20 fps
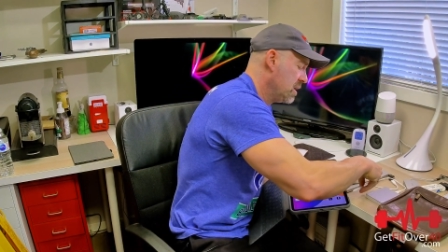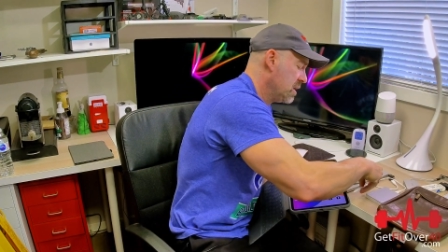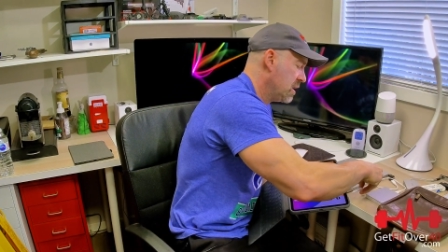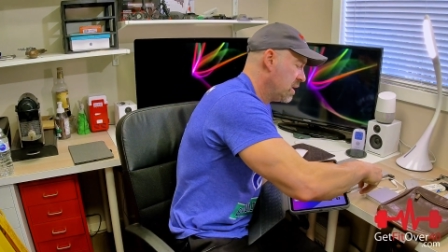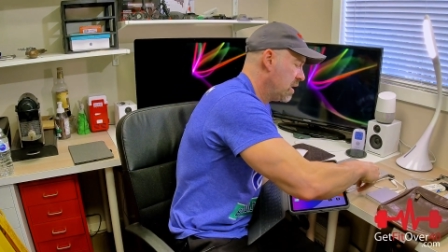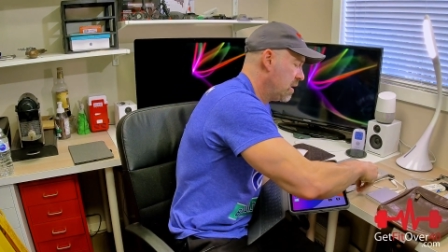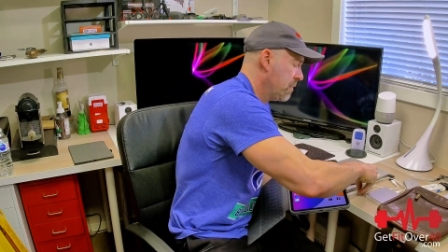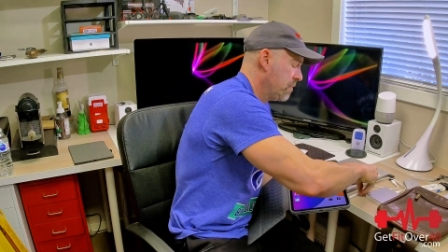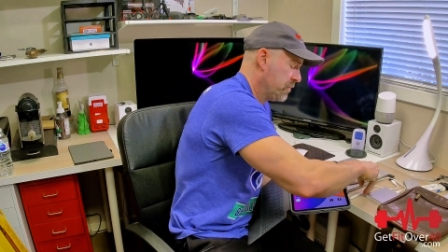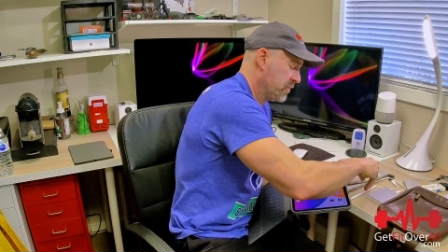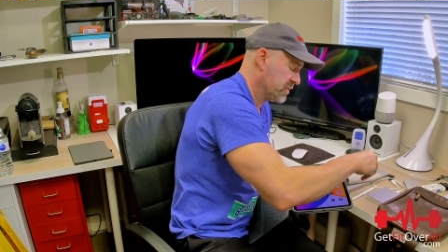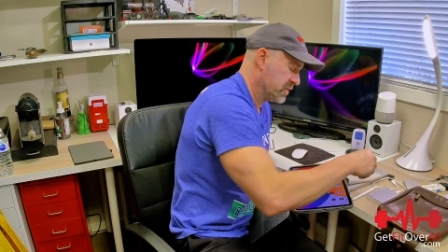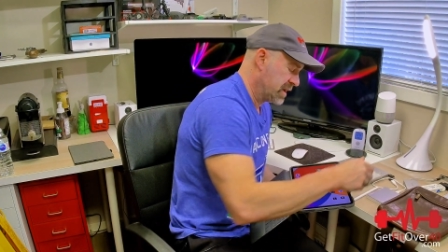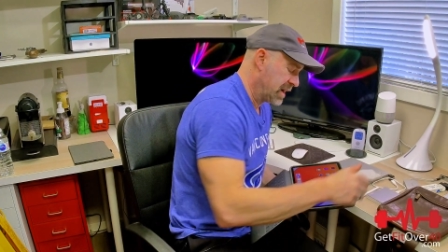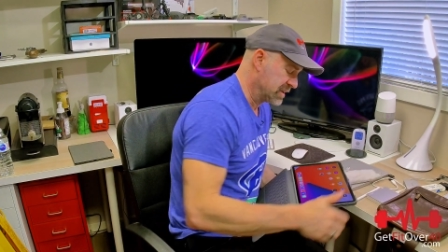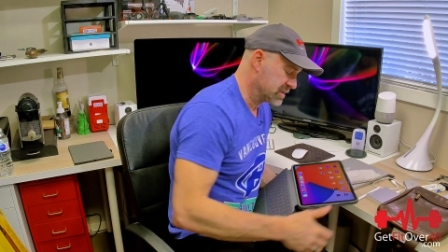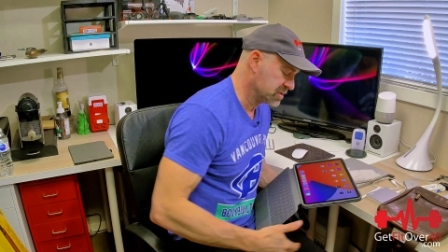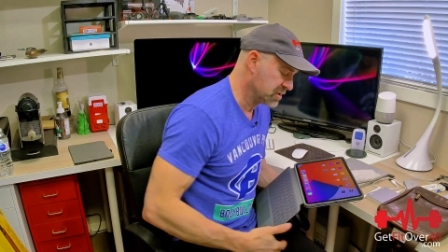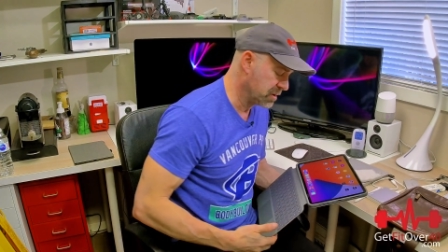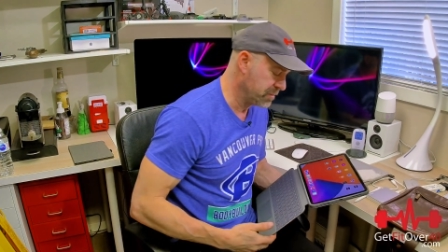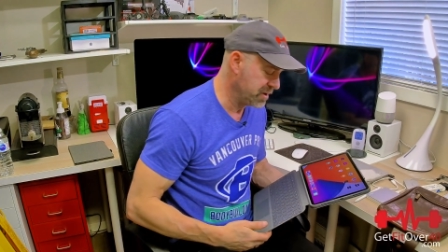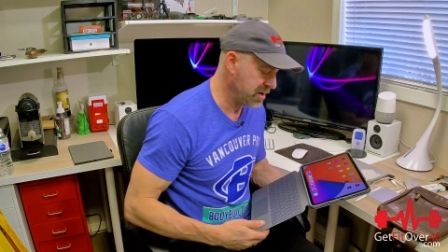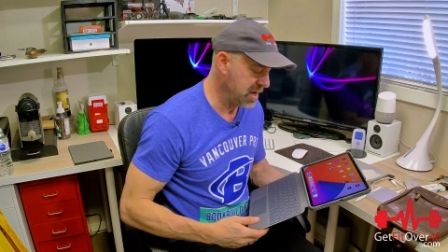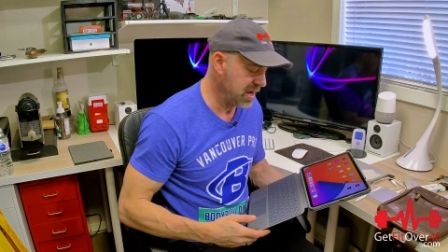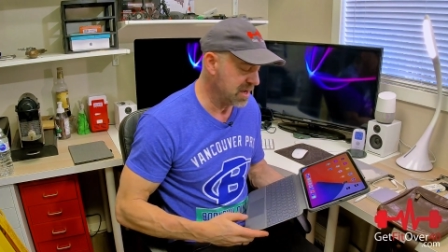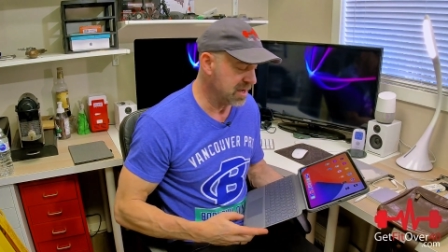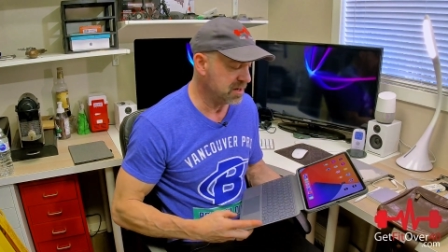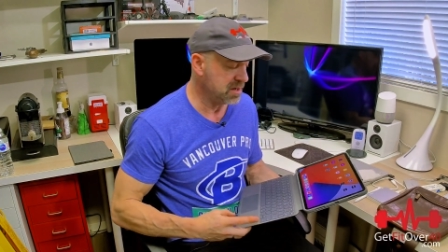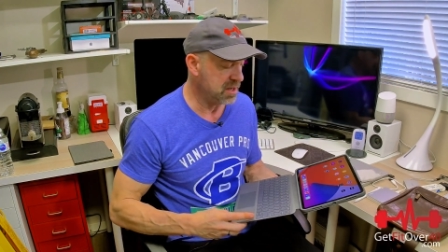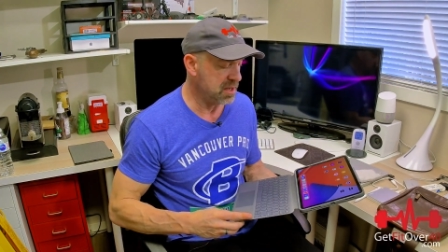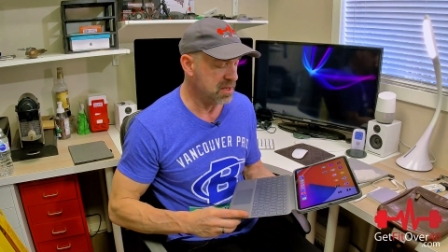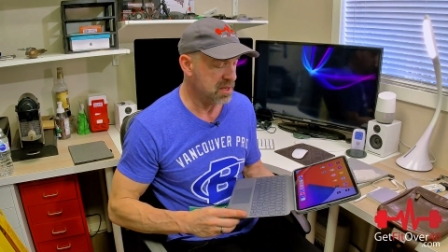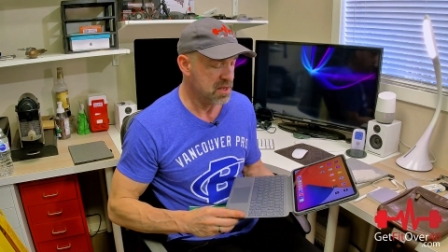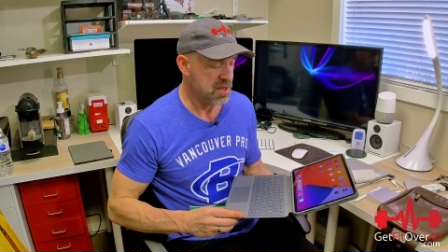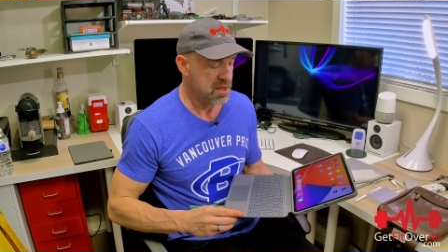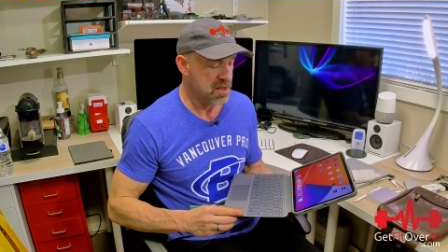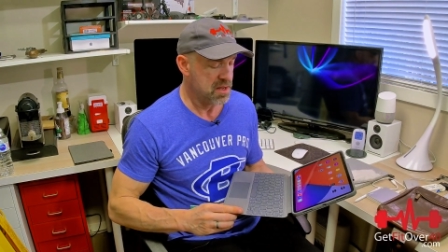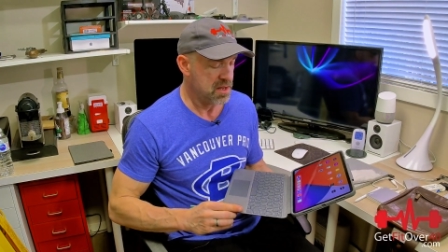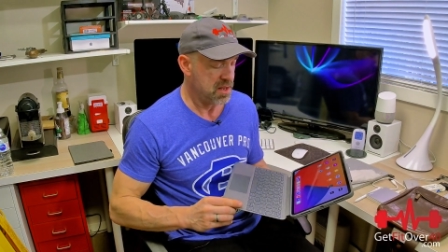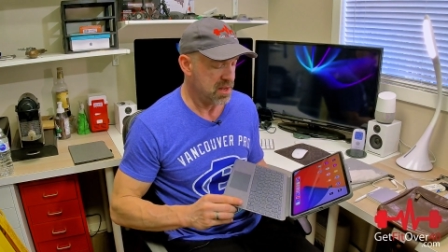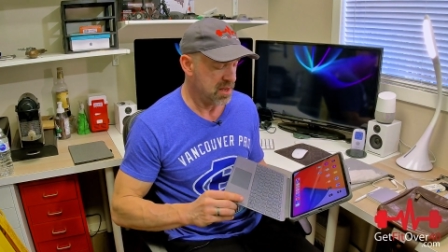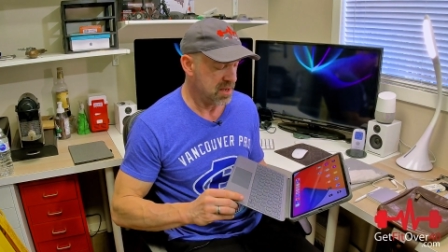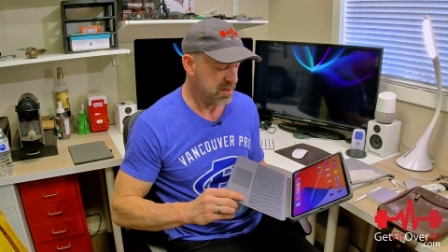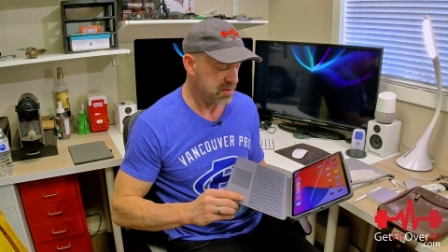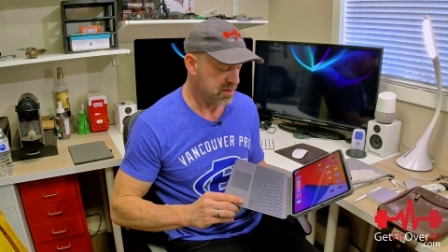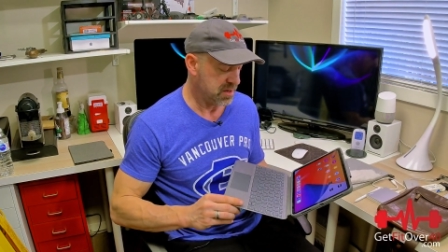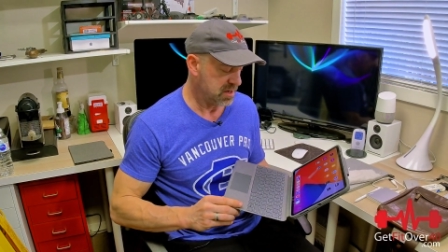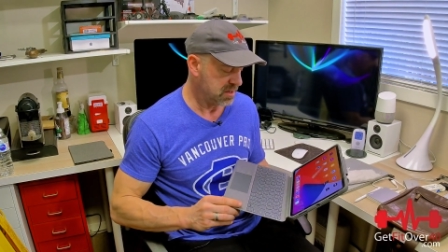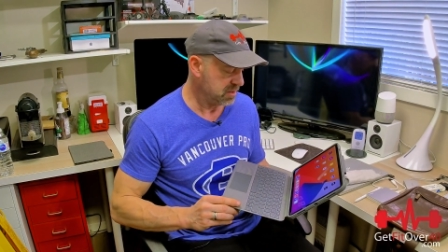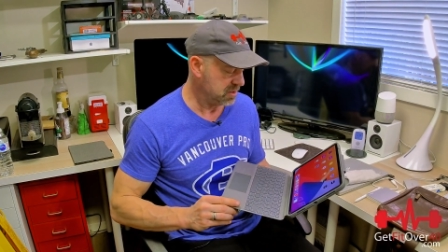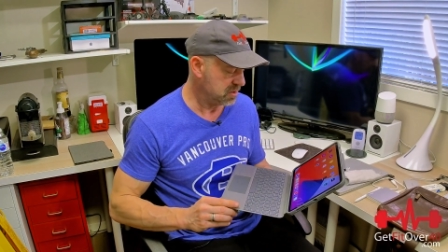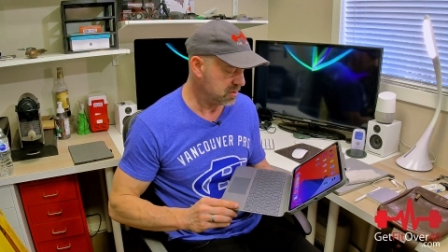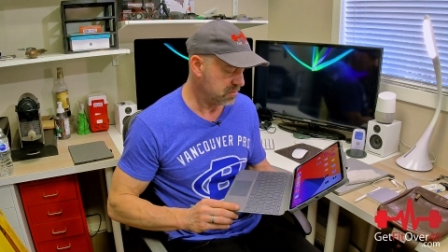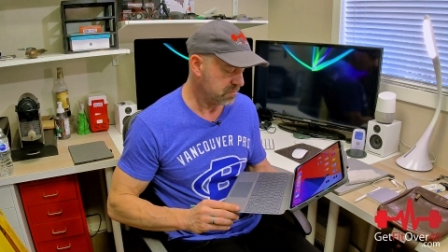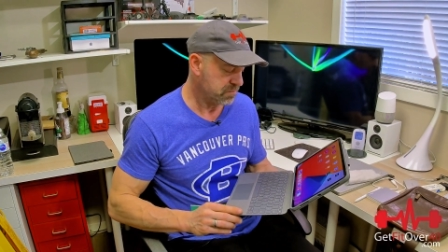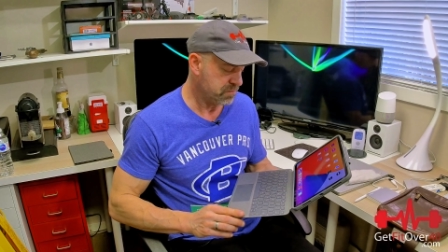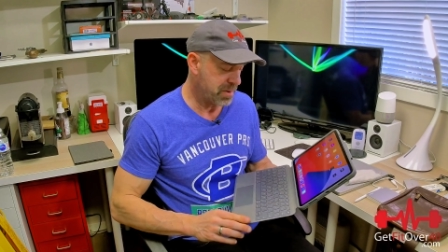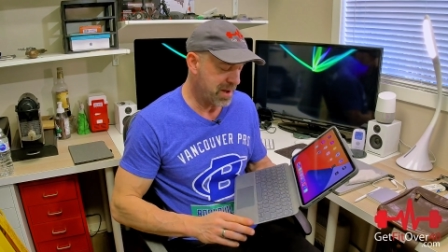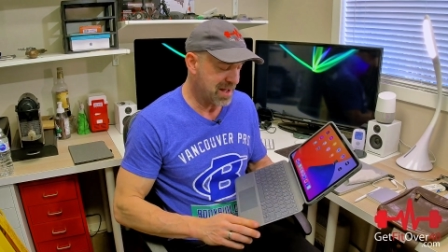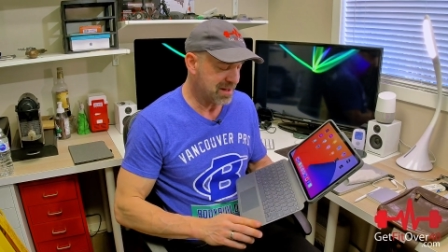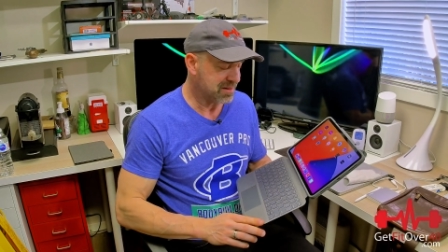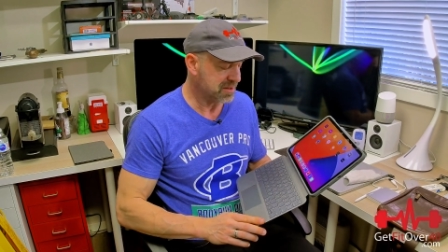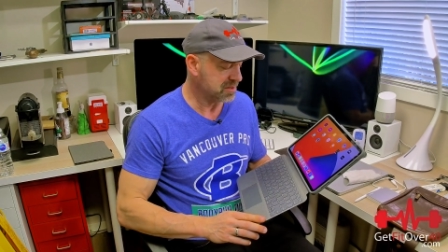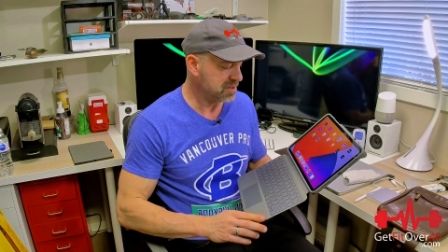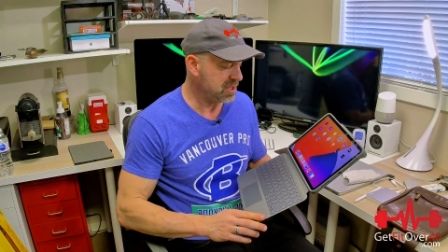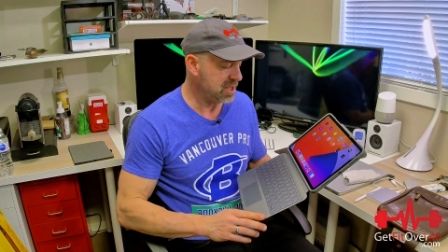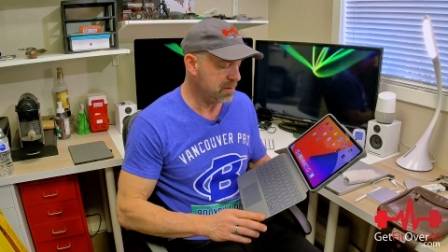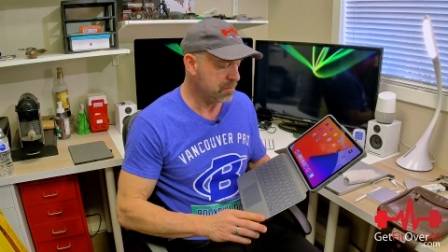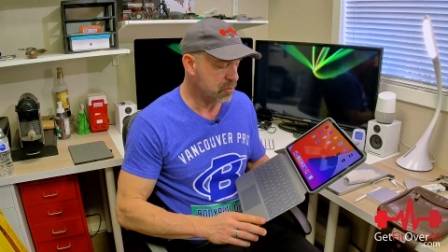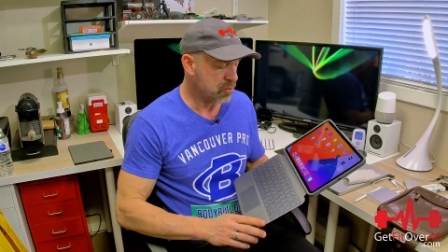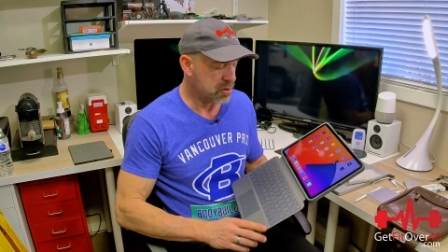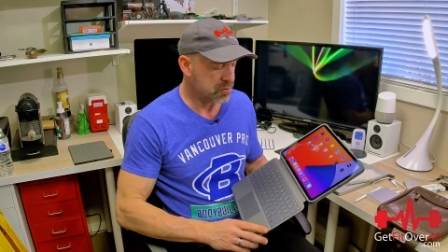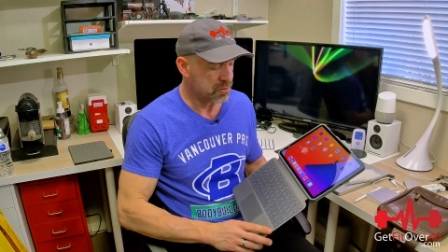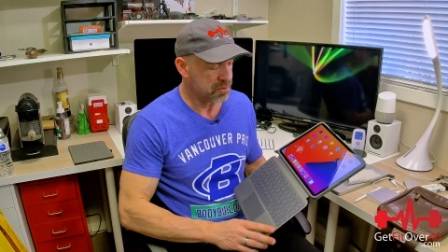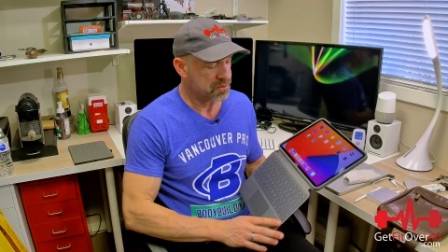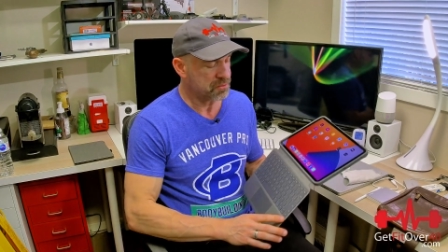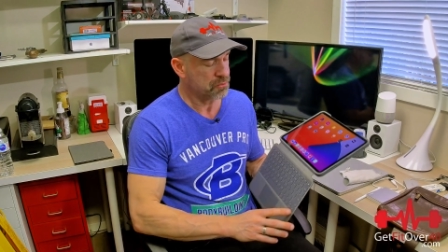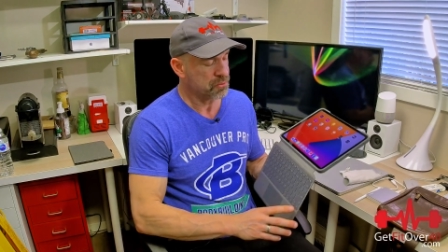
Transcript: Um, that's come in handy. And, uh, you know, backlit keyboard with,